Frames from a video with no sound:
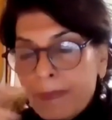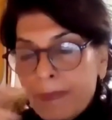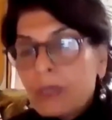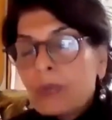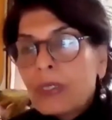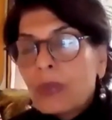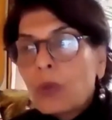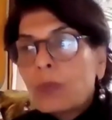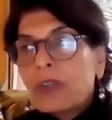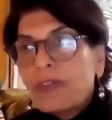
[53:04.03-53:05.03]
absolutely
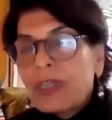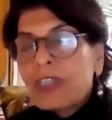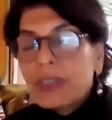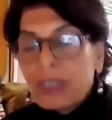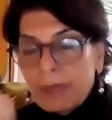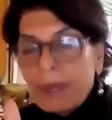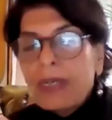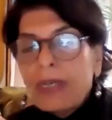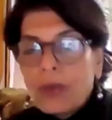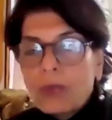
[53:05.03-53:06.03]
normal, functional,
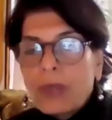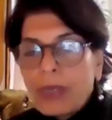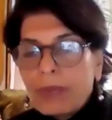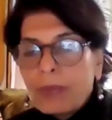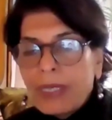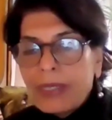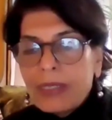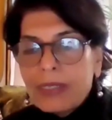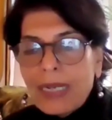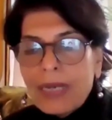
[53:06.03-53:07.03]
depending on where
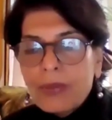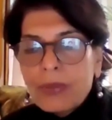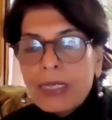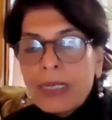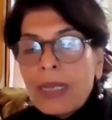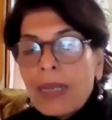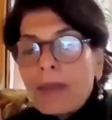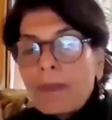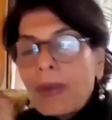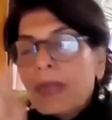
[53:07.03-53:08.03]
they stand today.
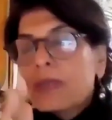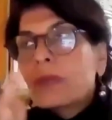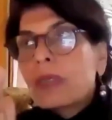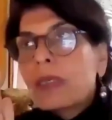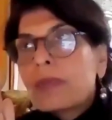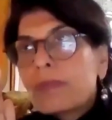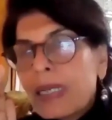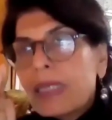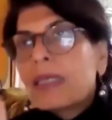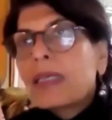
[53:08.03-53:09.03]
But in
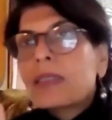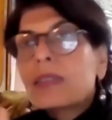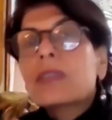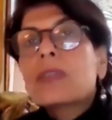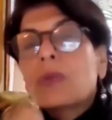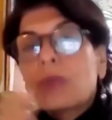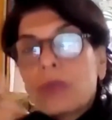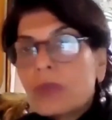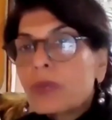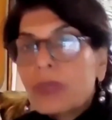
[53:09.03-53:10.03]
many cases,
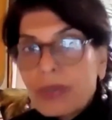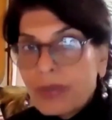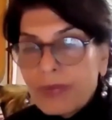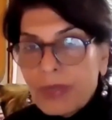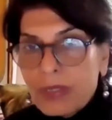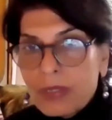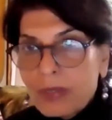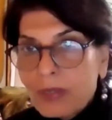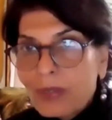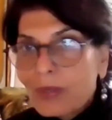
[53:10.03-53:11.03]
also see
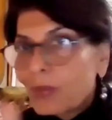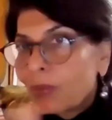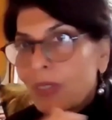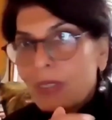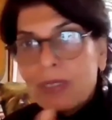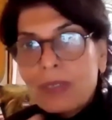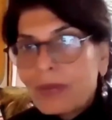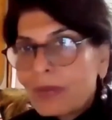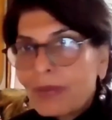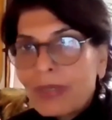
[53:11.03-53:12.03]
reversals. So this
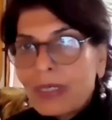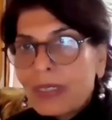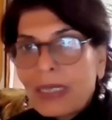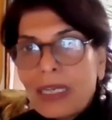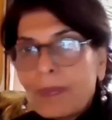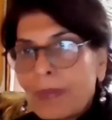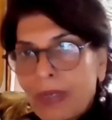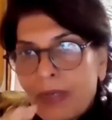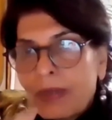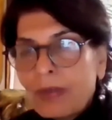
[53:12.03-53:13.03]
is real time,
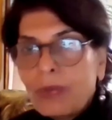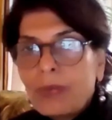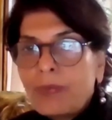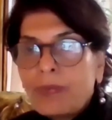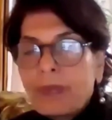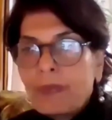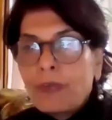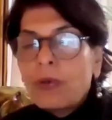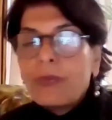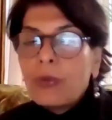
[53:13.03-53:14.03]
and
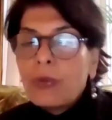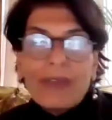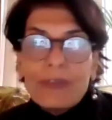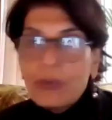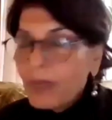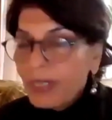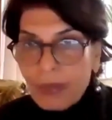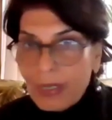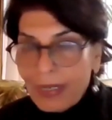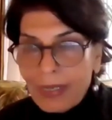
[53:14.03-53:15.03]
before, we don't have to
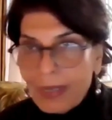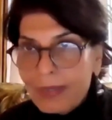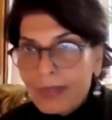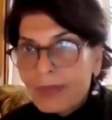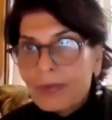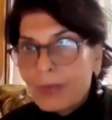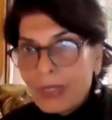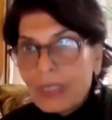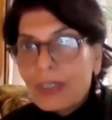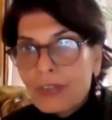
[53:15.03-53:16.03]
wait for guidelines.
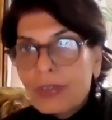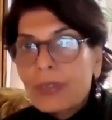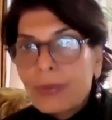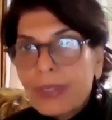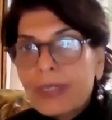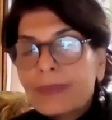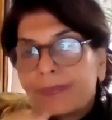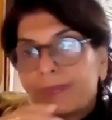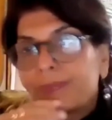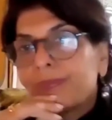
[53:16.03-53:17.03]
We can actually do it.